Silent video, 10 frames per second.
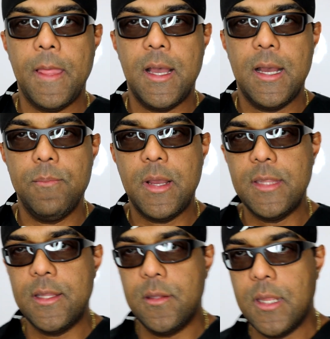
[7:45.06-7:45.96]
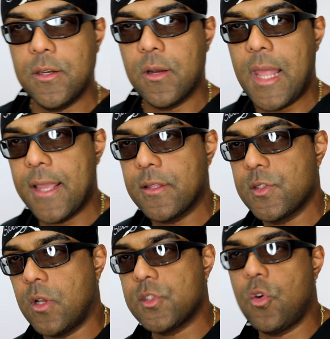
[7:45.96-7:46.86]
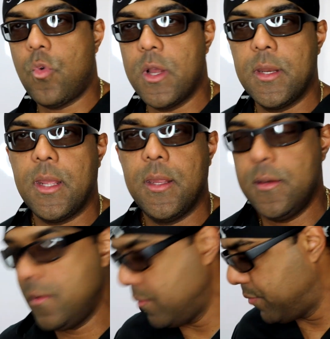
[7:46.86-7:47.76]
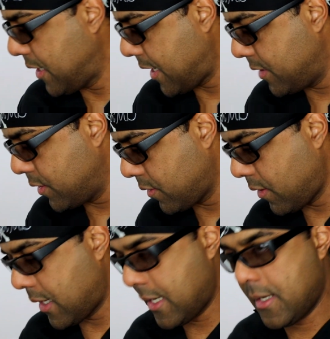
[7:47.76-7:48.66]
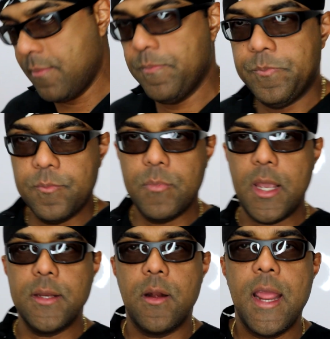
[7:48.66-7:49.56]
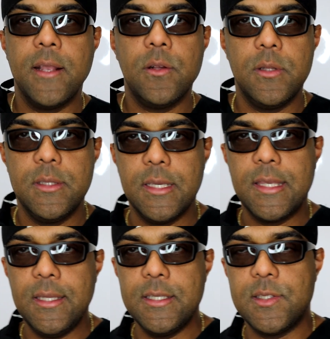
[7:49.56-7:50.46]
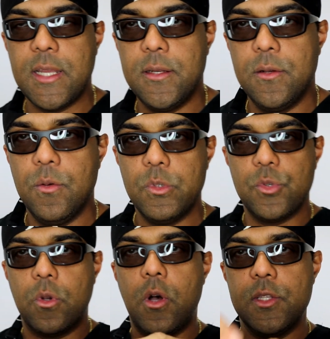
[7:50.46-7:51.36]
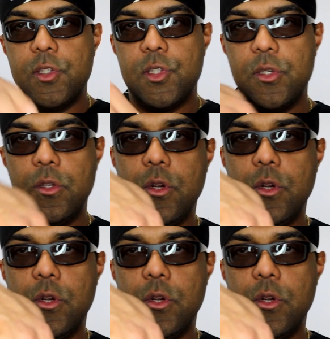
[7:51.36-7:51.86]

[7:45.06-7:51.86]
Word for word: And then in your leg, there's also one in behind your ankle in the Achilles tendon, which will cause